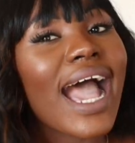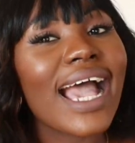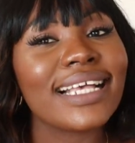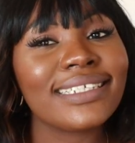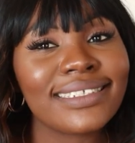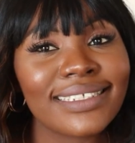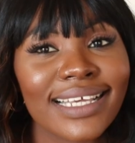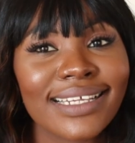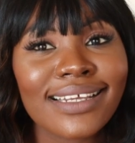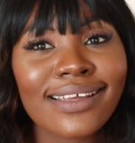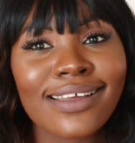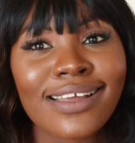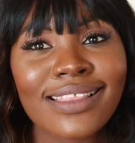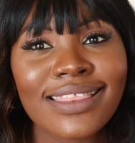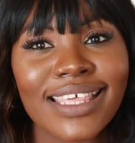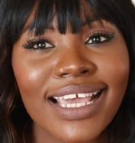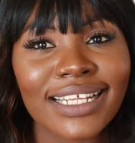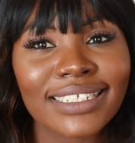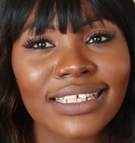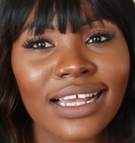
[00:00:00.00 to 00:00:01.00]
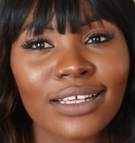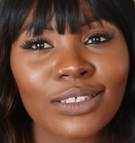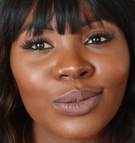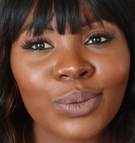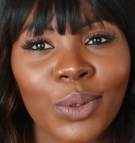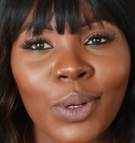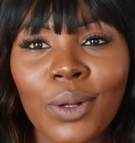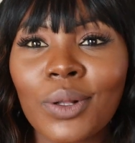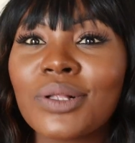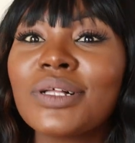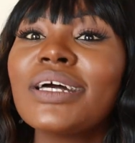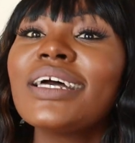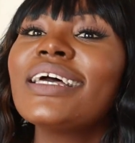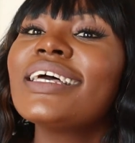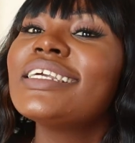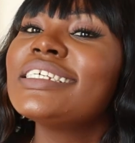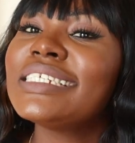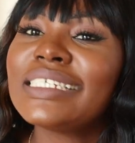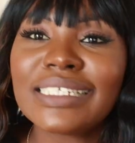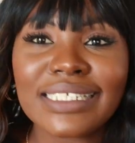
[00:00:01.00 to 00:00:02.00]
I sent her that as well.
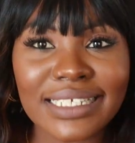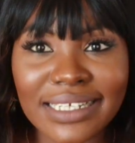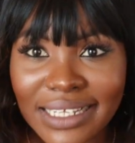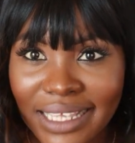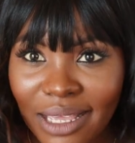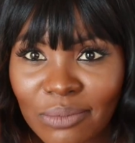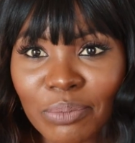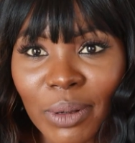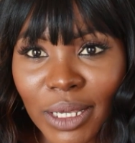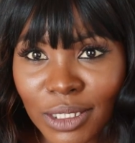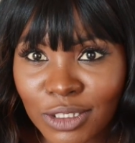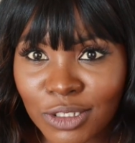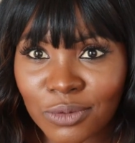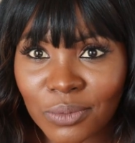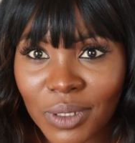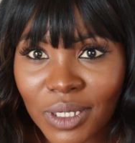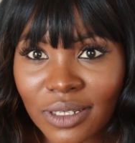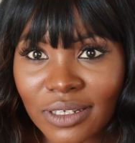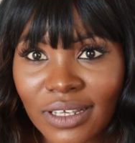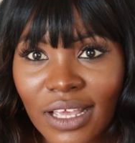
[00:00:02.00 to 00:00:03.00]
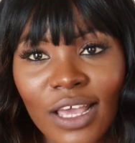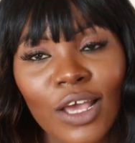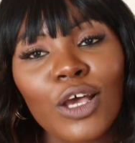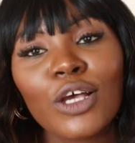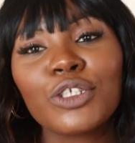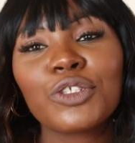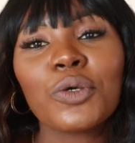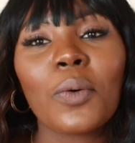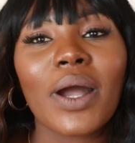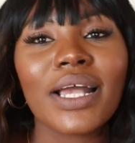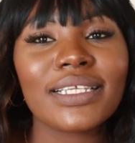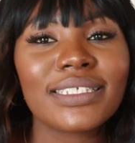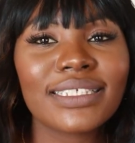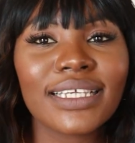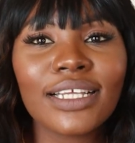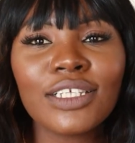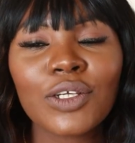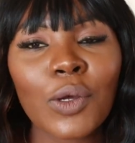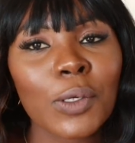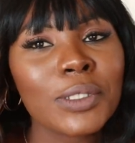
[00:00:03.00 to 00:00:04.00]
She didn't get back to me. So I
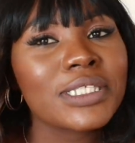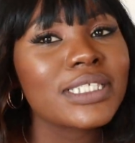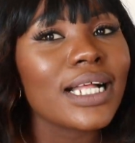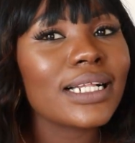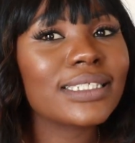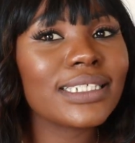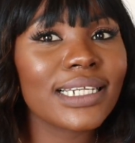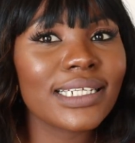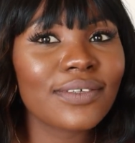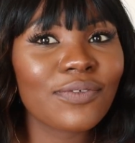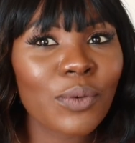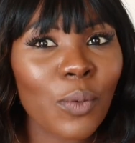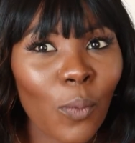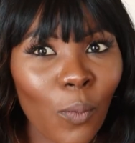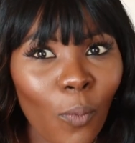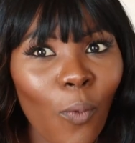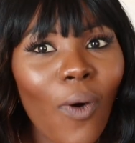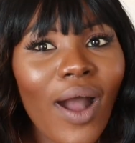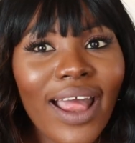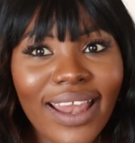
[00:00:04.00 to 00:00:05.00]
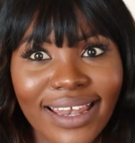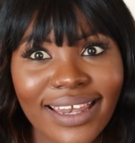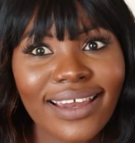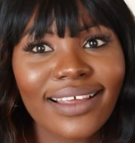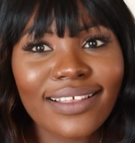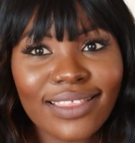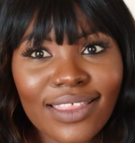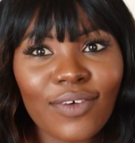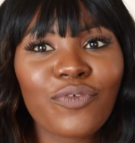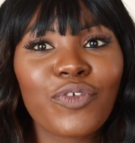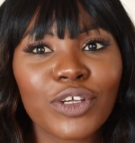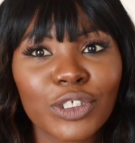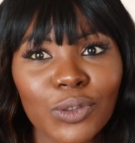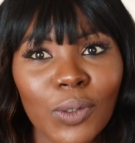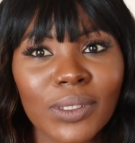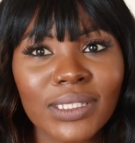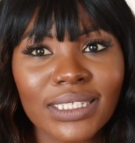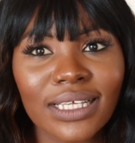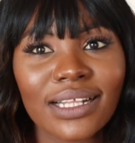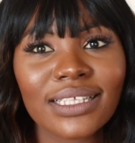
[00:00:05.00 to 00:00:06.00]
sent consultant one, the first
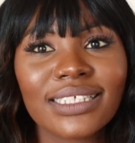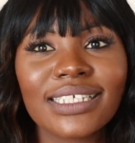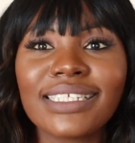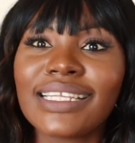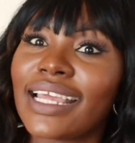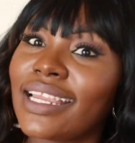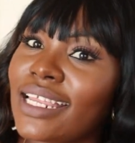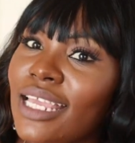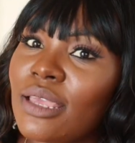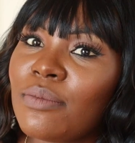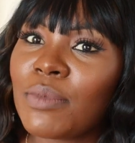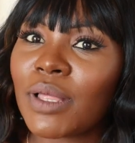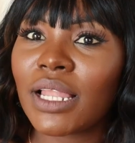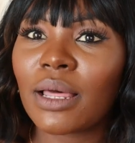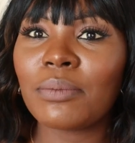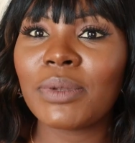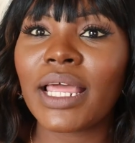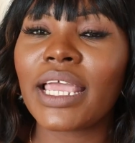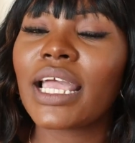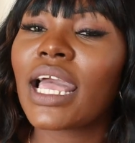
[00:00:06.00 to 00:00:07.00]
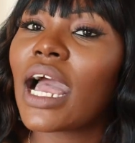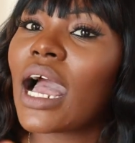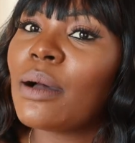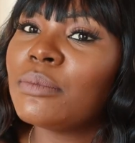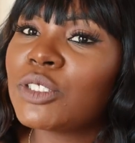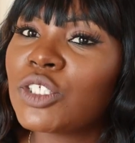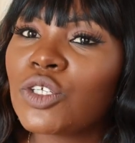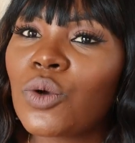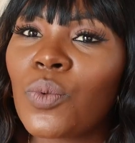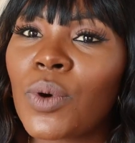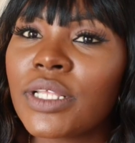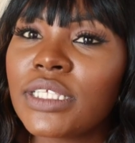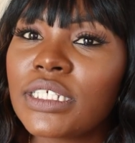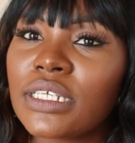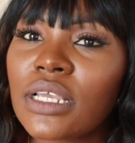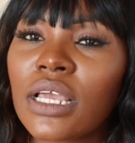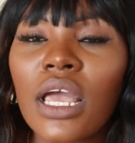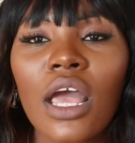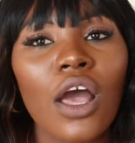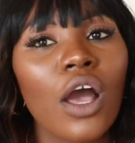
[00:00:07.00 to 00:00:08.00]
consultant, an email. I'm like, I'm still
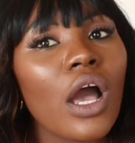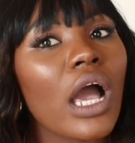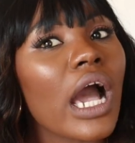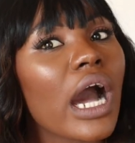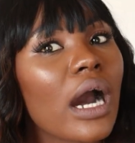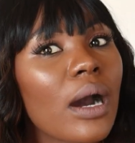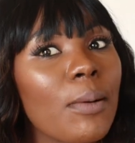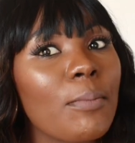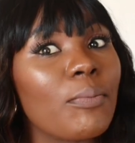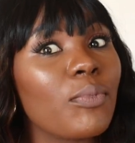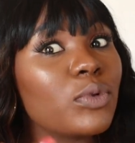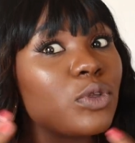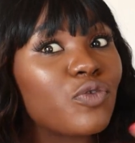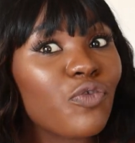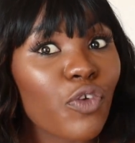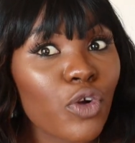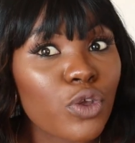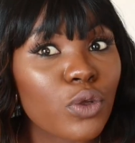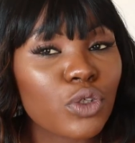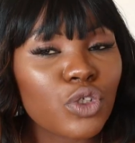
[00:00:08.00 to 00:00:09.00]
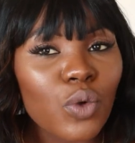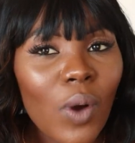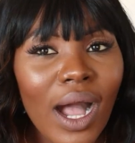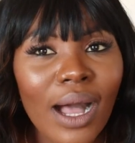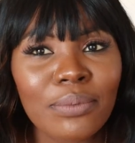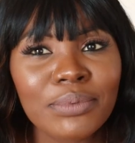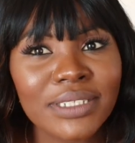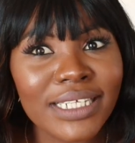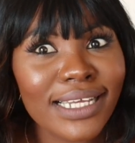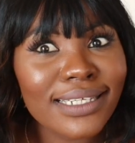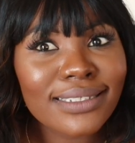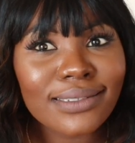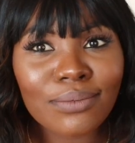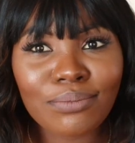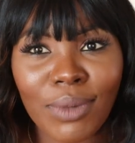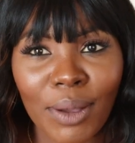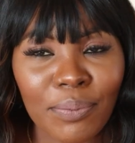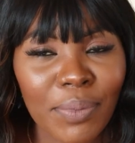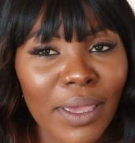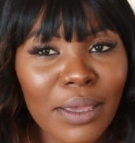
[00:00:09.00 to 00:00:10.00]
waiting for you to update
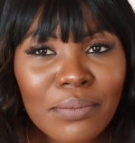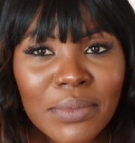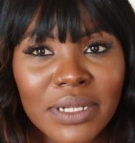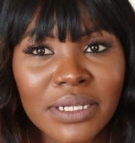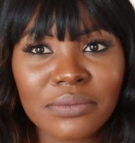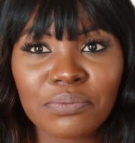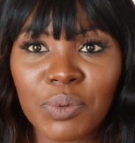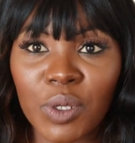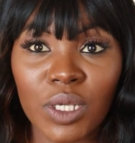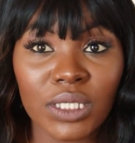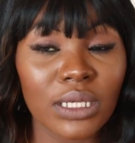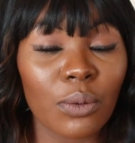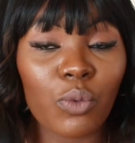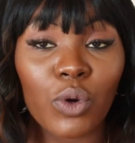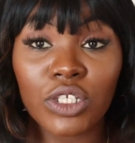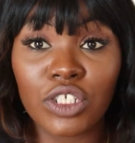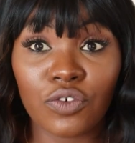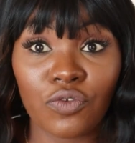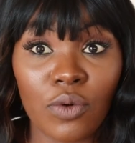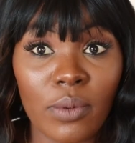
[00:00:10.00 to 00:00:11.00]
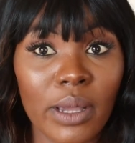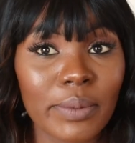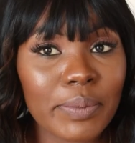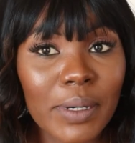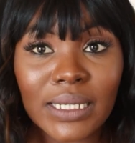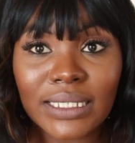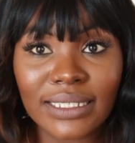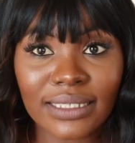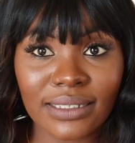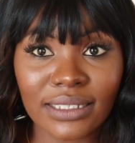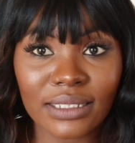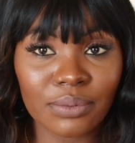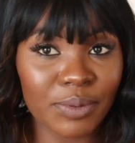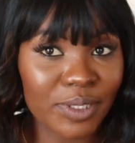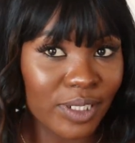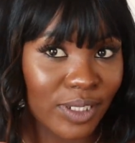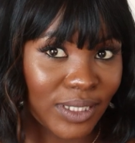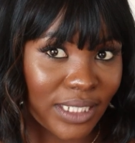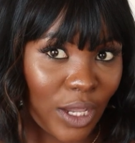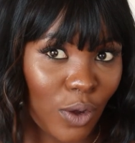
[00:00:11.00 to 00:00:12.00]
my payment because I'm waiting for my parcels
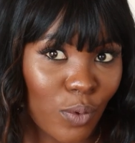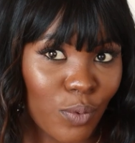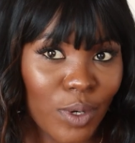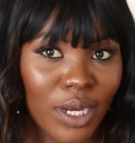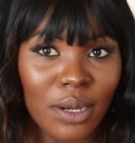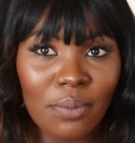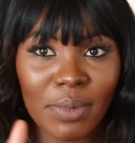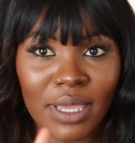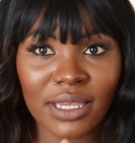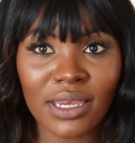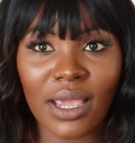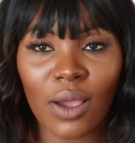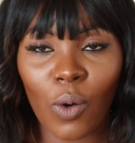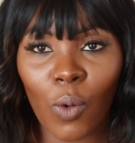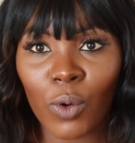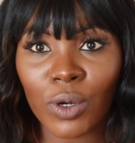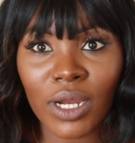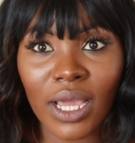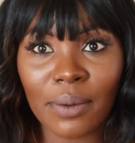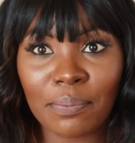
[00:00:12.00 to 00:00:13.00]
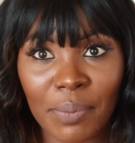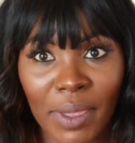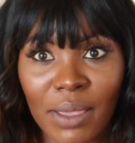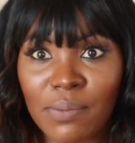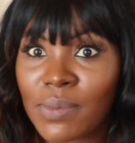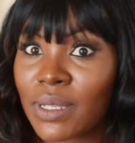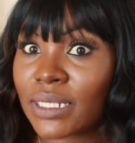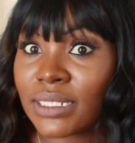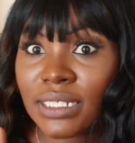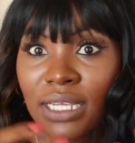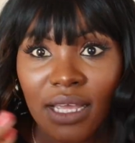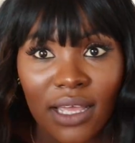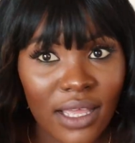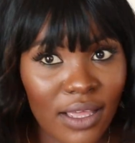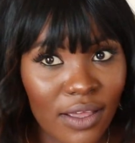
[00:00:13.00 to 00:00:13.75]
because I already made a payment